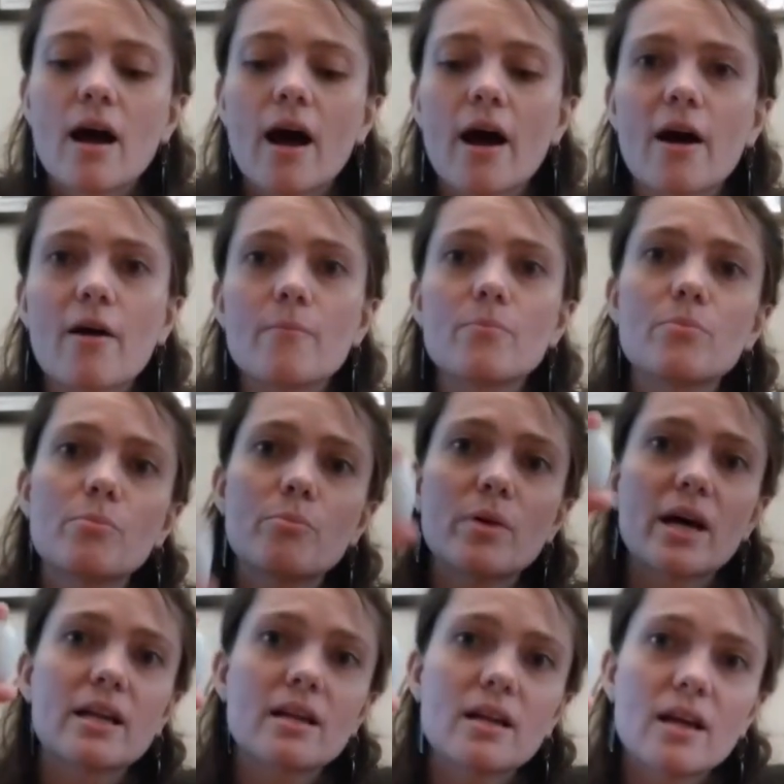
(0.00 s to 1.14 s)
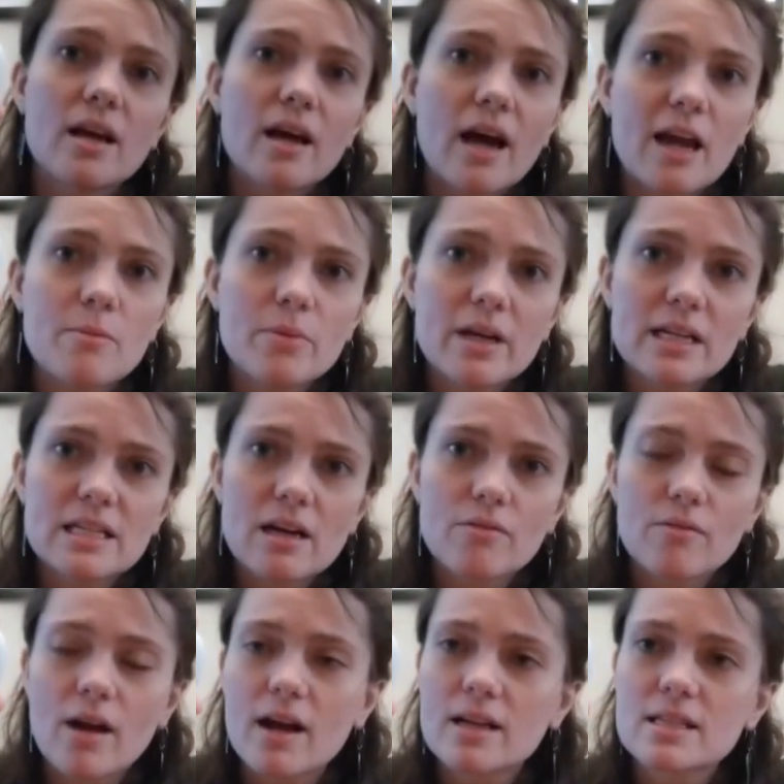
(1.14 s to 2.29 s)
But I picked
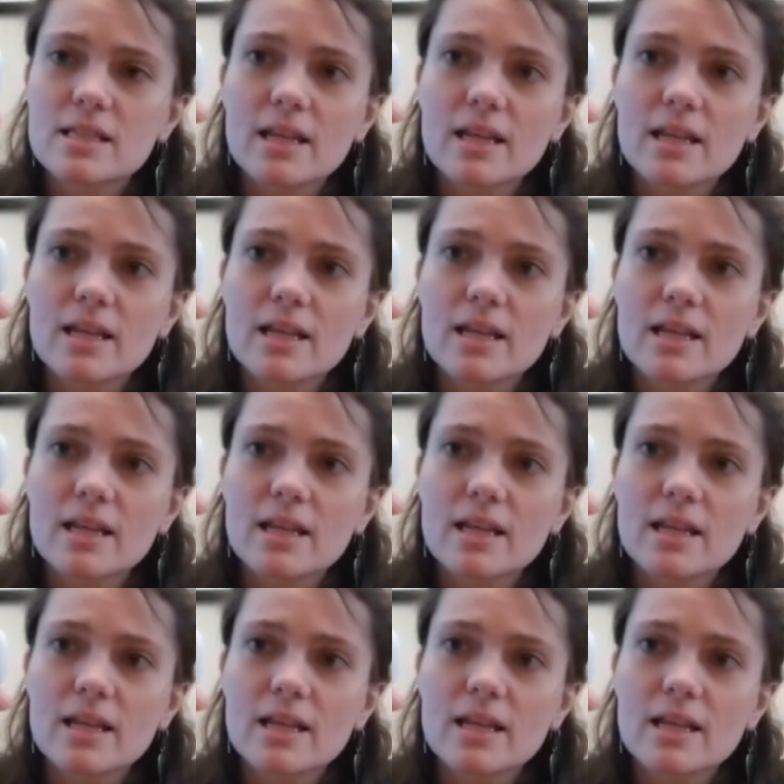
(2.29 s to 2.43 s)
out rocks